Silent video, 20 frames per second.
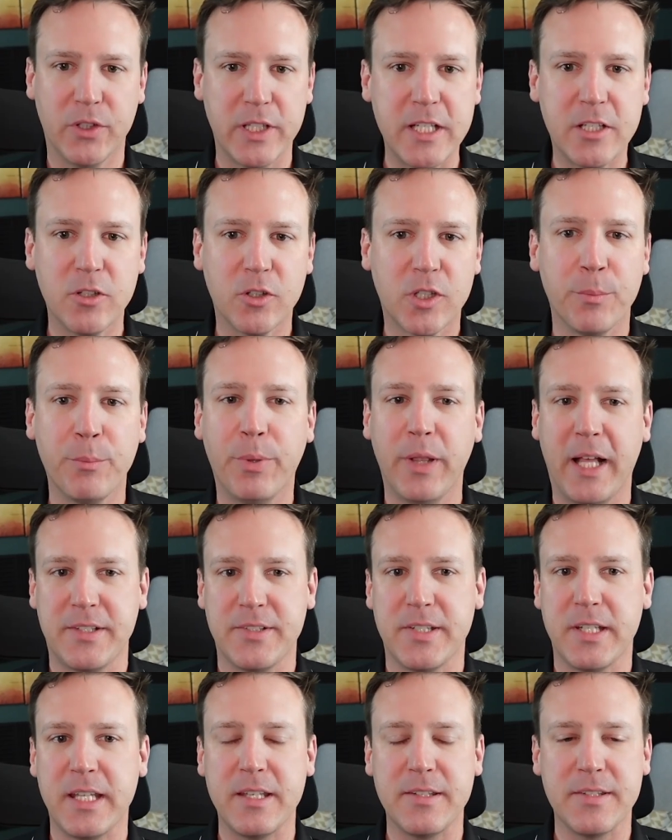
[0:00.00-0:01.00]
legal
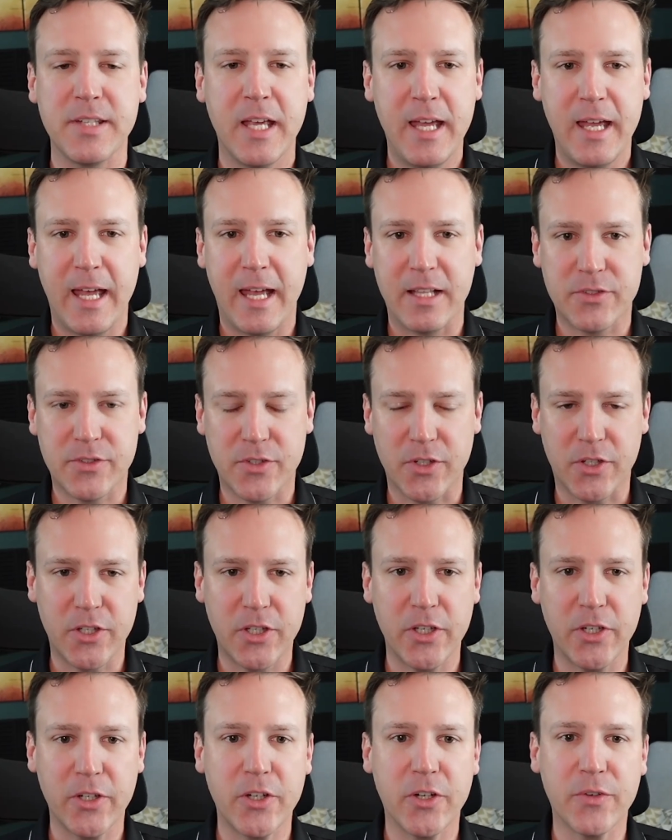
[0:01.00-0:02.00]
complexities and
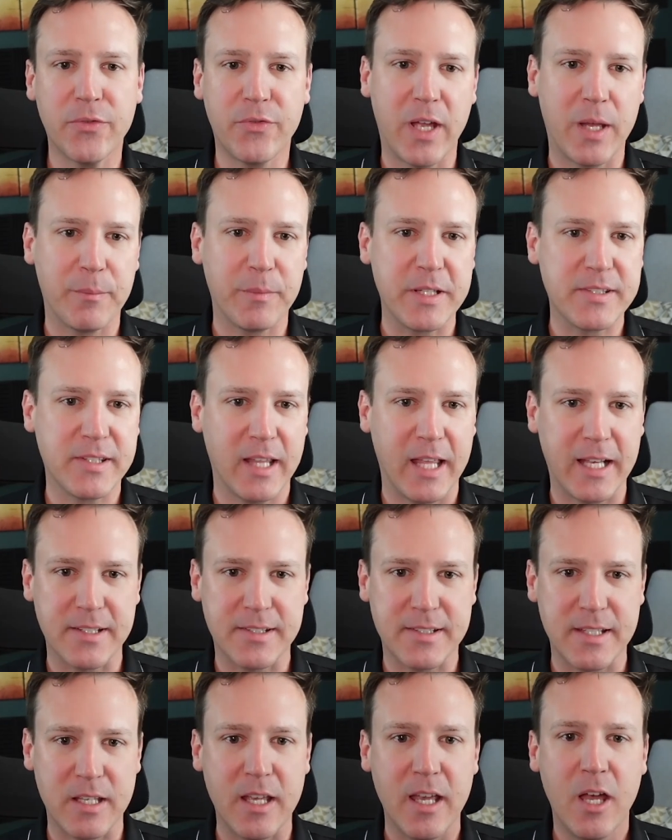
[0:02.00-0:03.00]
secure your family's
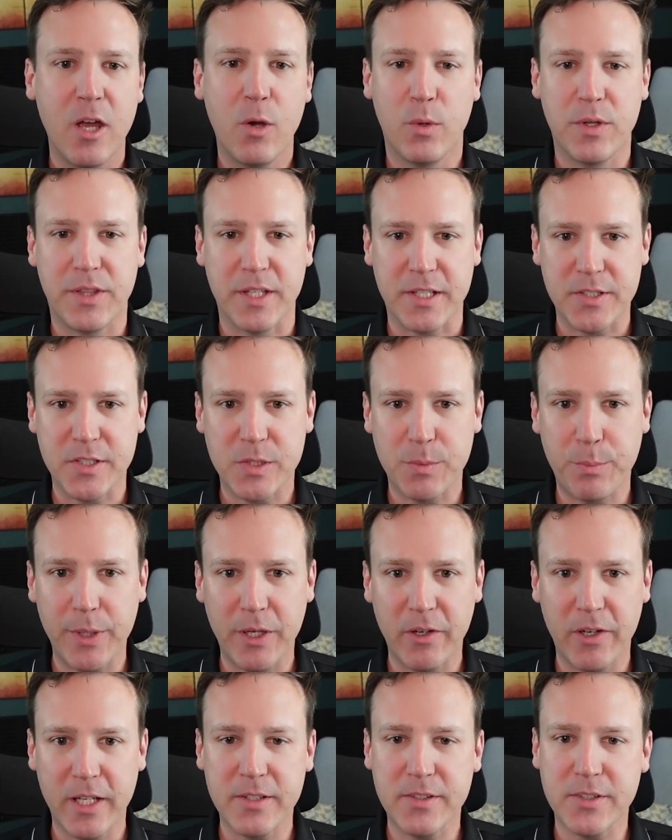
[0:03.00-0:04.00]
legacy with
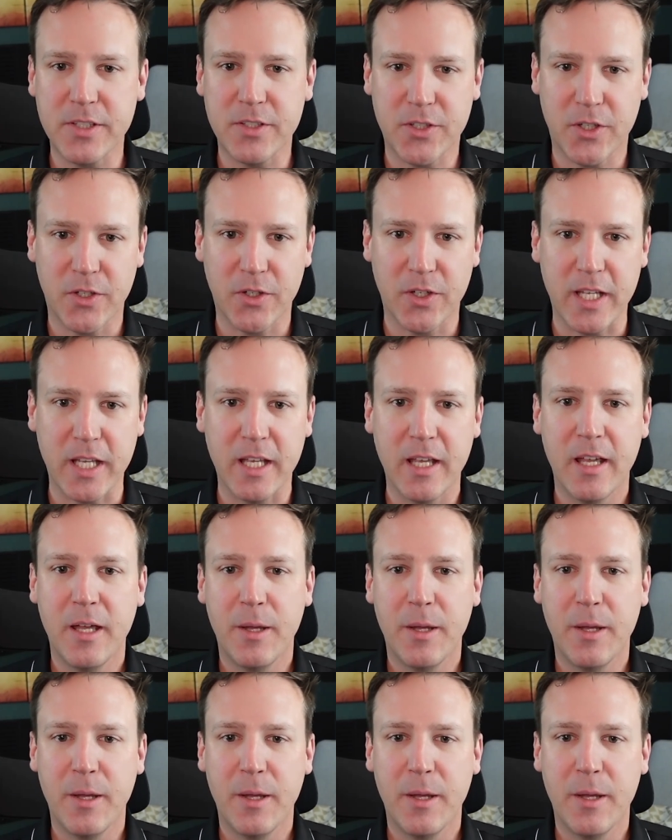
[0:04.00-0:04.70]
experienced attorney